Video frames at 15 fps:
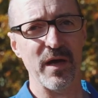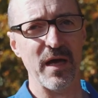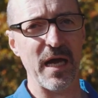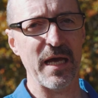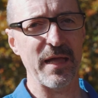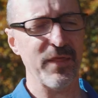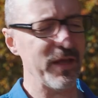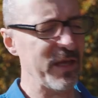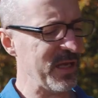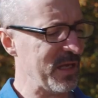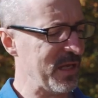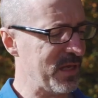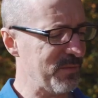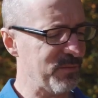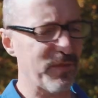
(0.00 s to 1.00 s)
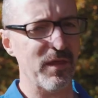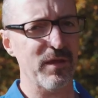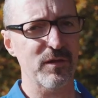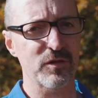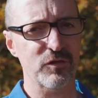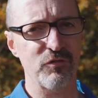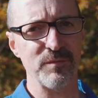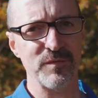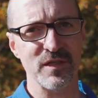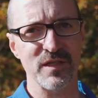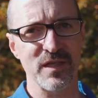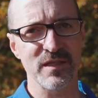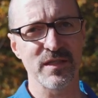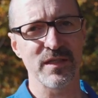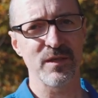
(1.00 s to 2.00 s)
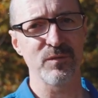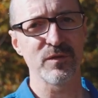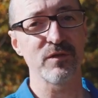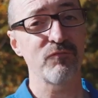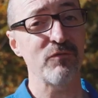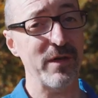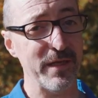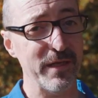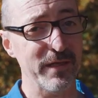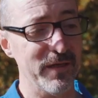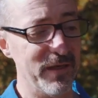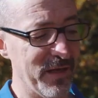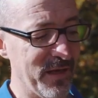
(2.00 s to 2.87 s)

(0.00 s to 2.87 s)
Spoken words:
The scripture says that it was a reed,